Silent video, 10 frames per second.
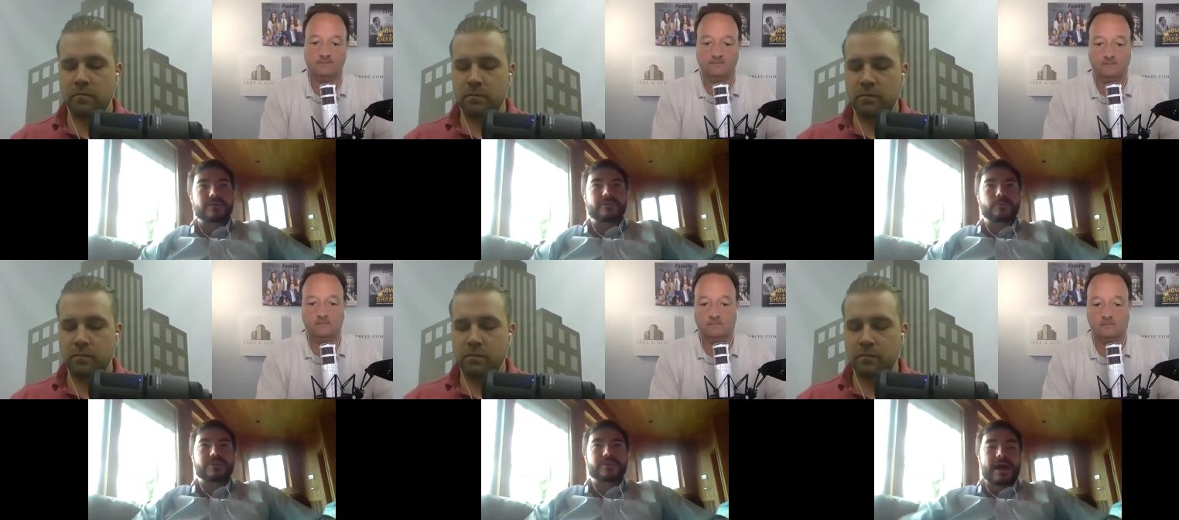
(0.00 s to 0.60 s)
Speaker 1: It,
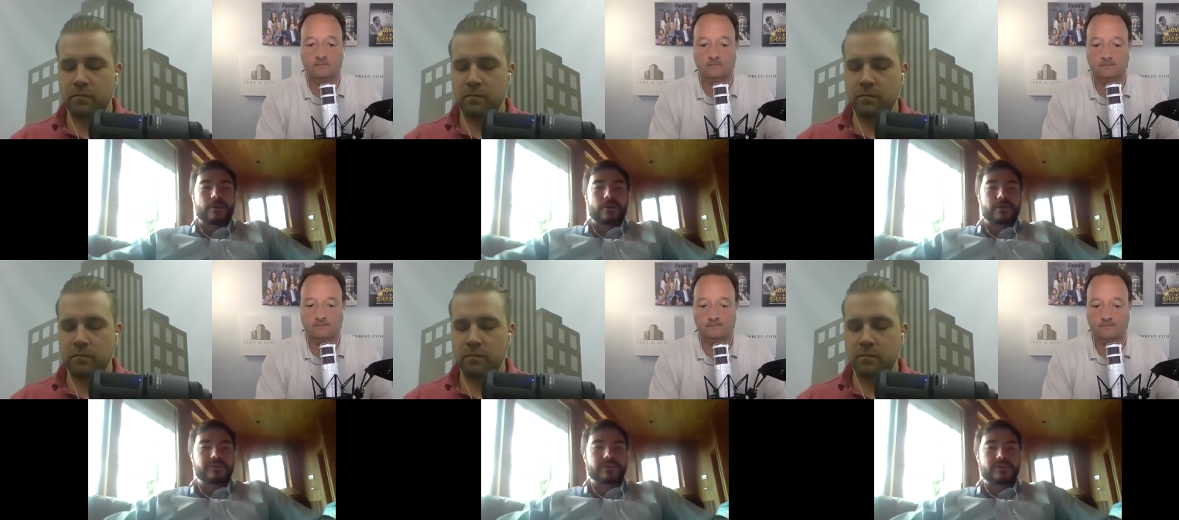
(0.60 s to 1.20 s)
with the
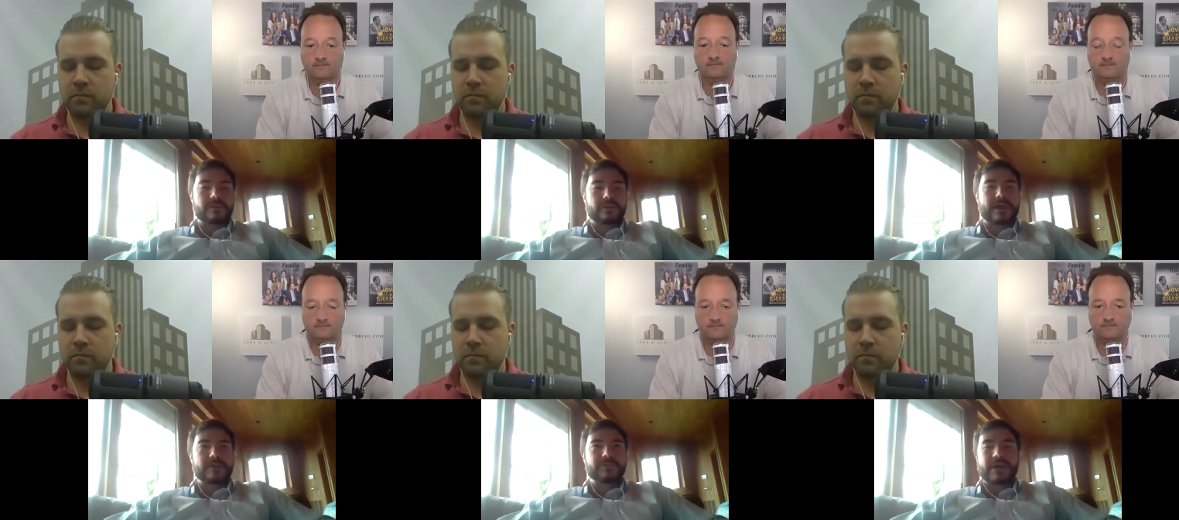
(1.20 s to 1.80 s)
hours and the
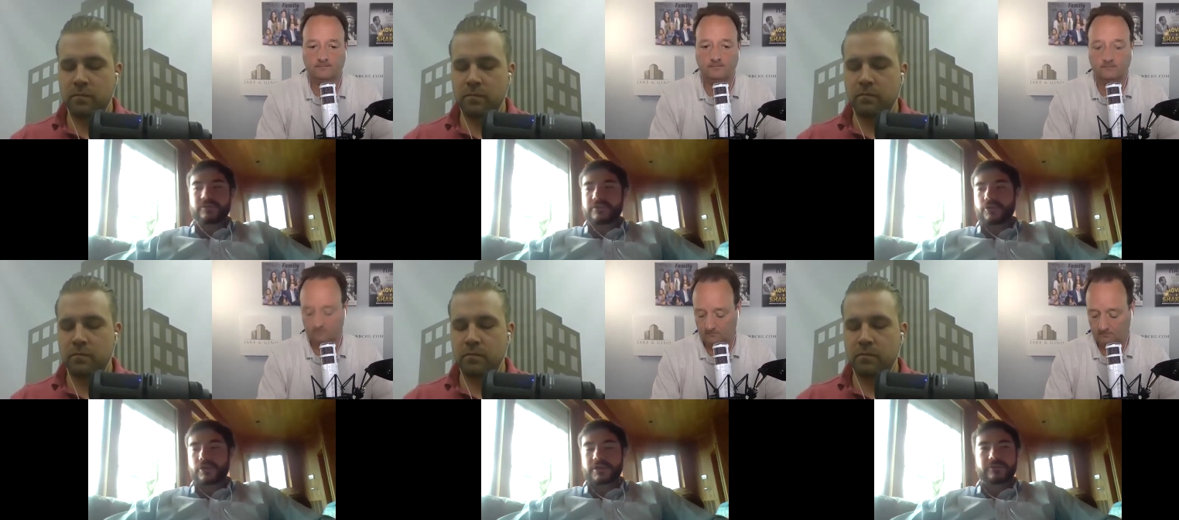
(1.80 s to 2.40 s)
lifestyle in New
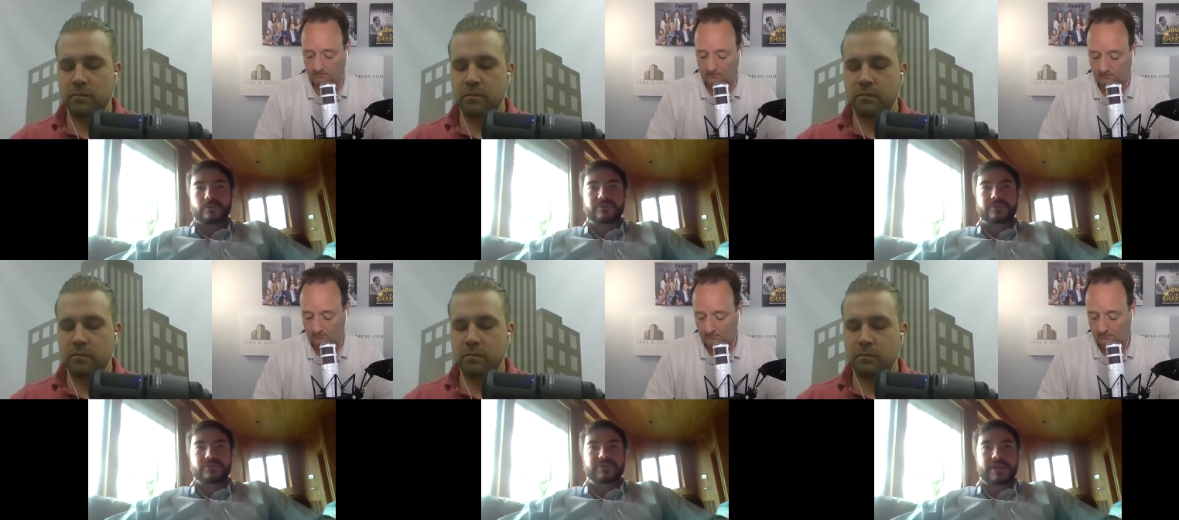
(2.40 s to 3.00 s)
York, it just wasn't
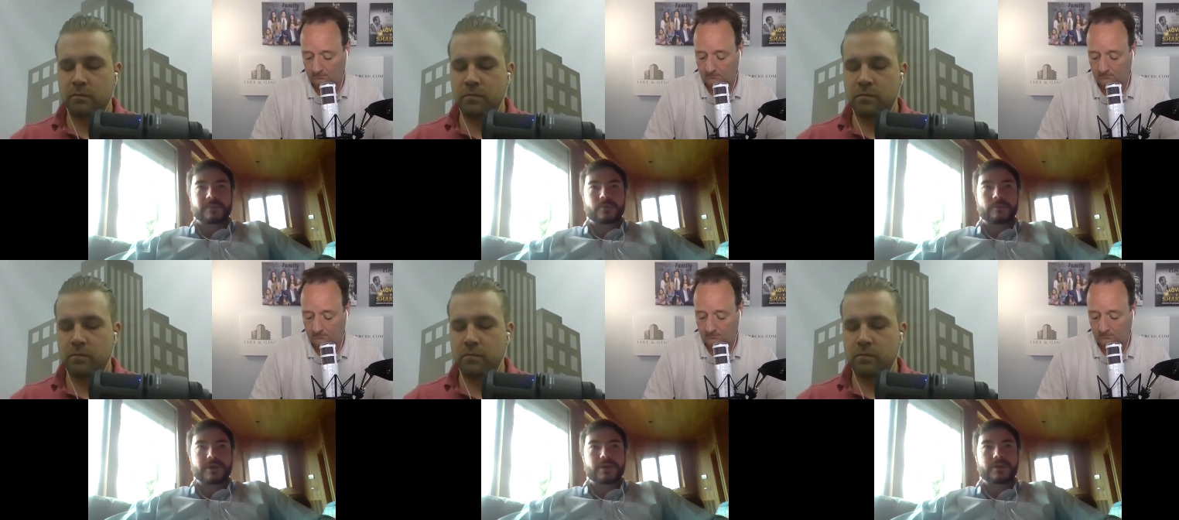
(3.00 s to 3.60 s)
sustainable.
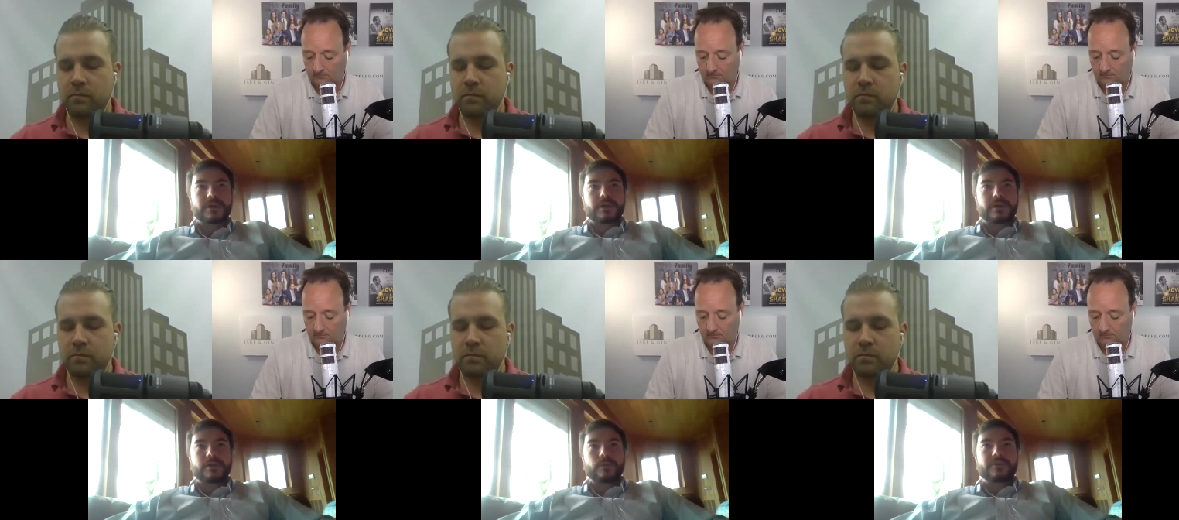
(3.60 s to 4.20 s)
But
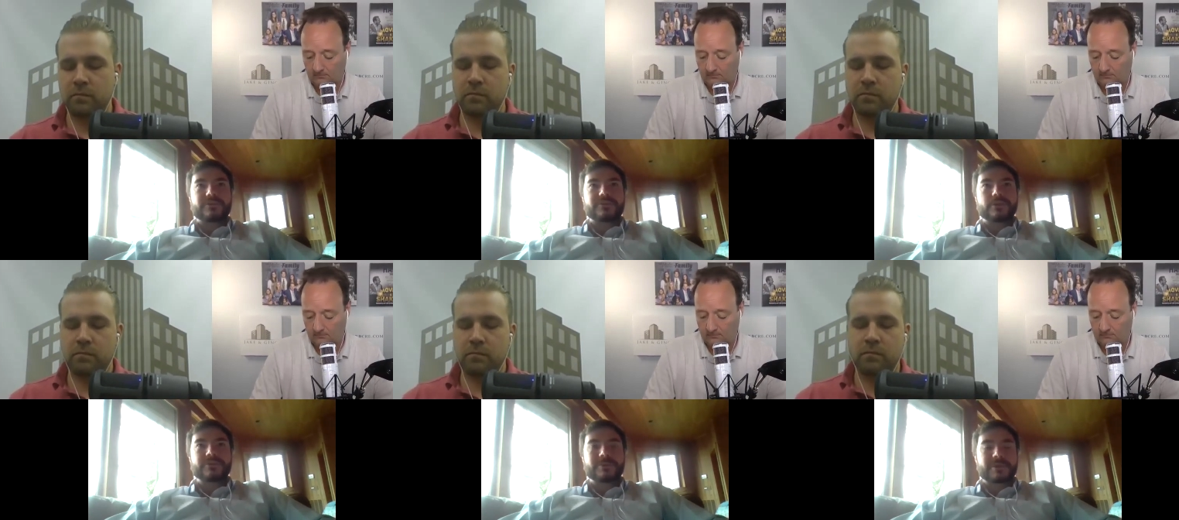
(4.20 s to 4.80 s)
it was it
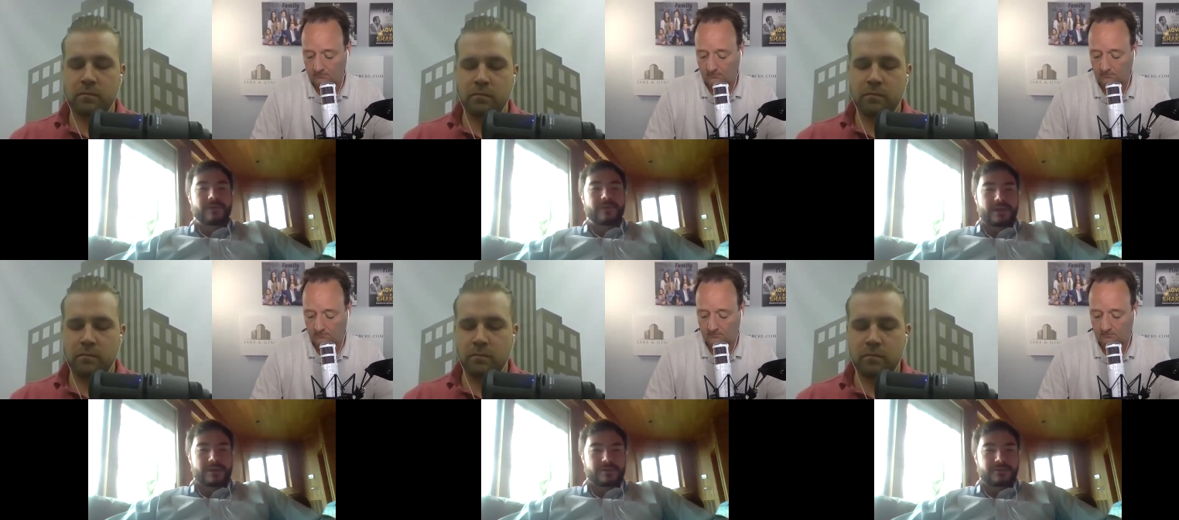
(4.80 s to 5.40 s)
was something very
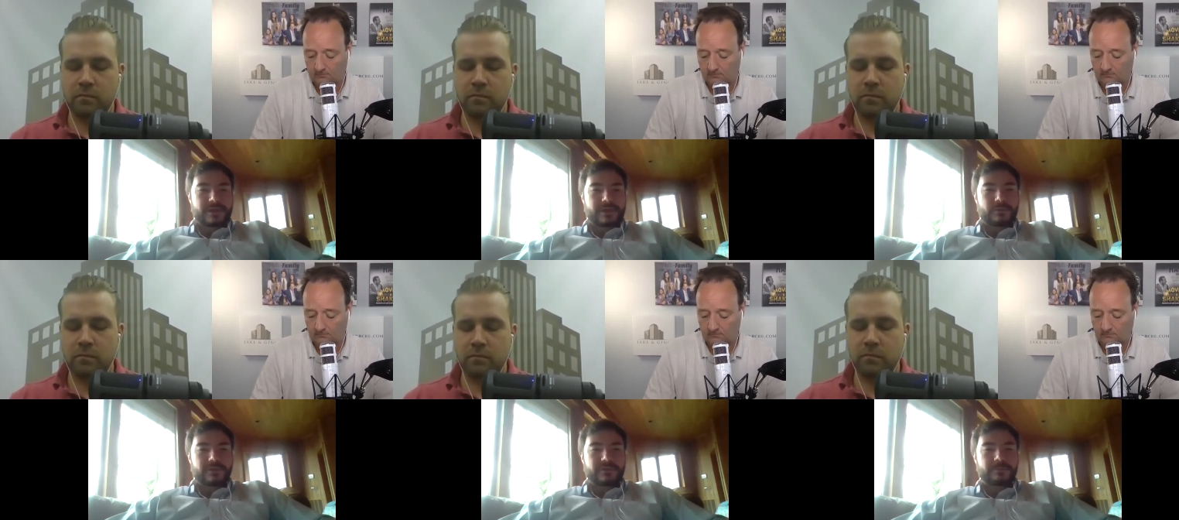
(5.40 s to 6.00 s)
interesting, and it
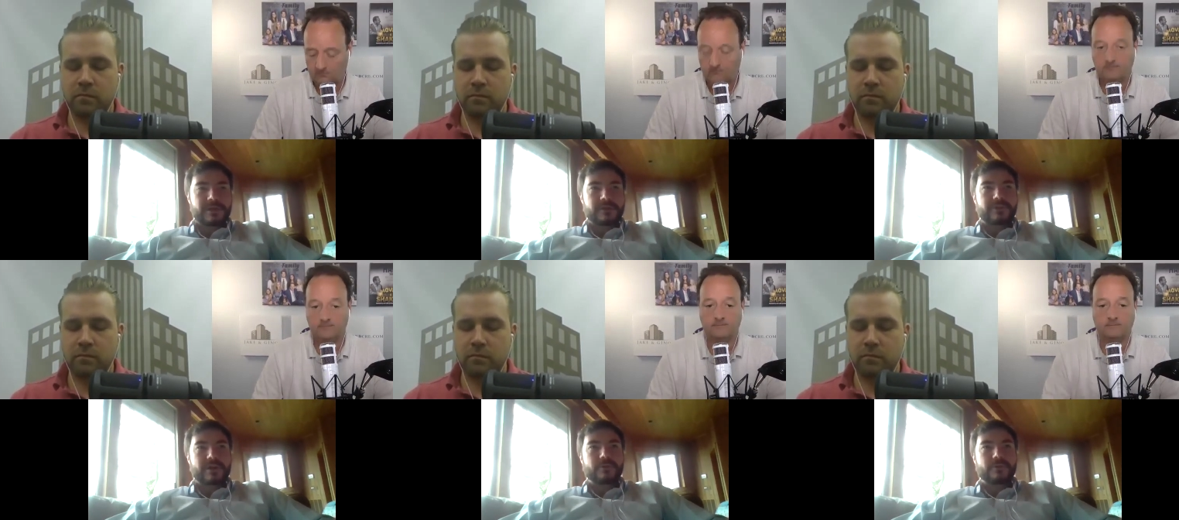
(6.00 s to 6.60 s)
was an experience
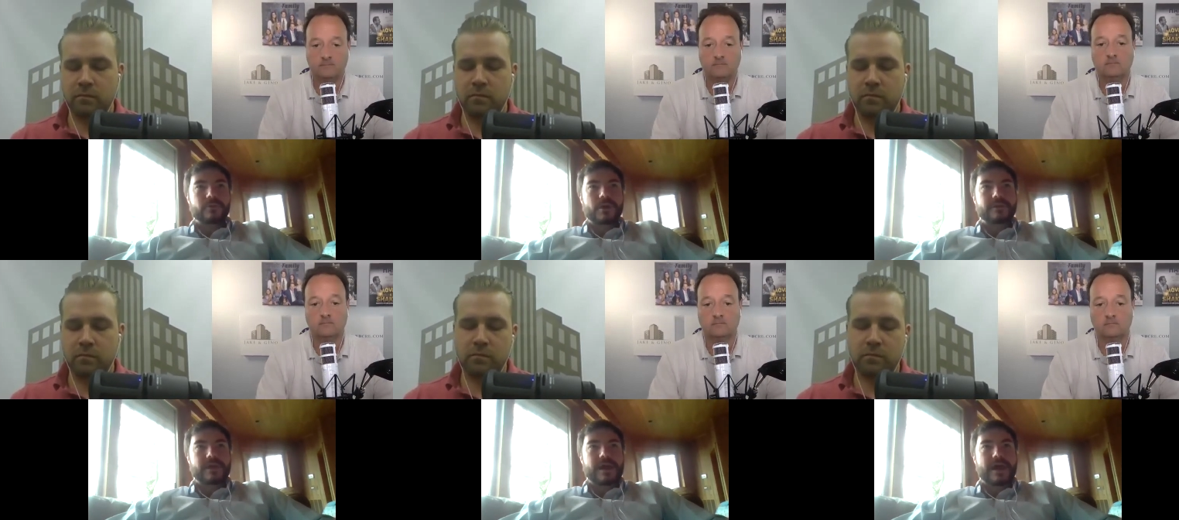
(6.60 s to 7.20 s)
that I really wanted
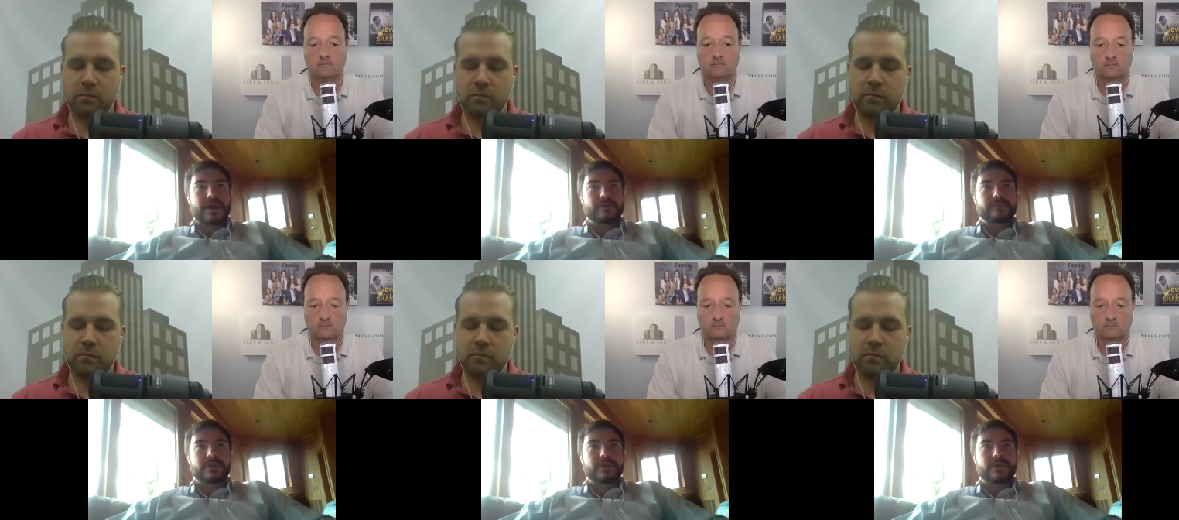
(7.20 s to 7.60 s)
to have.